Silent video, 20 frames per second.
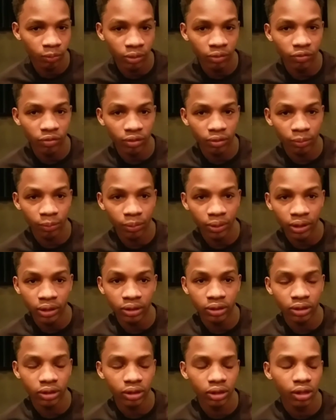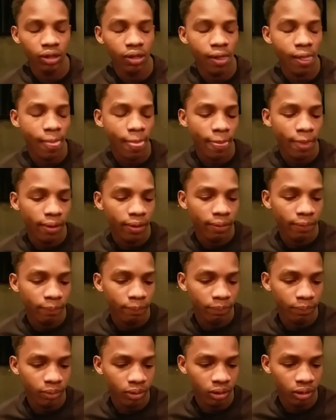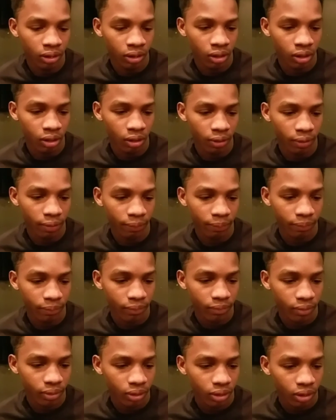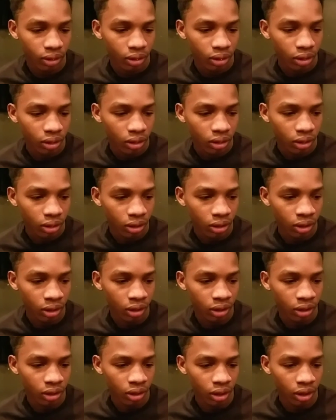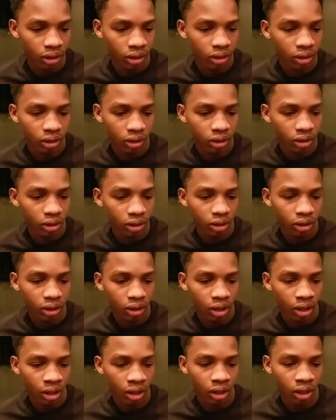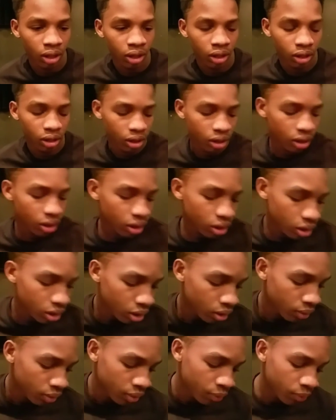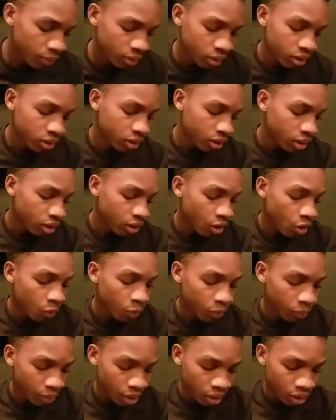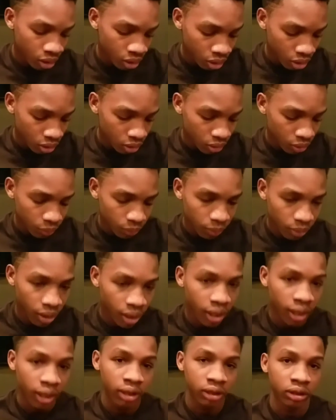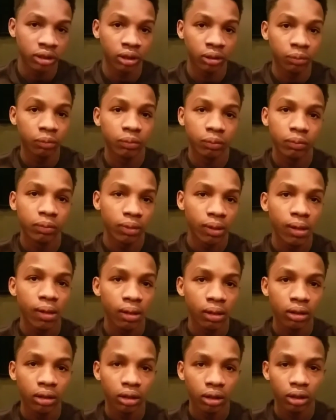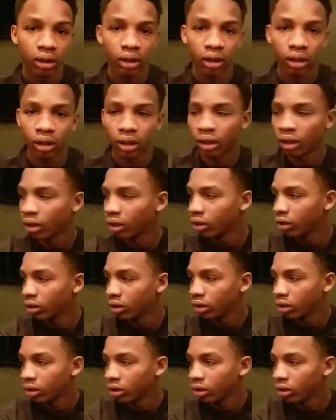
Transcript: be for the peace. Sure. But, um, yeah, like, uh, it, it, opened my um, eyes up and all that.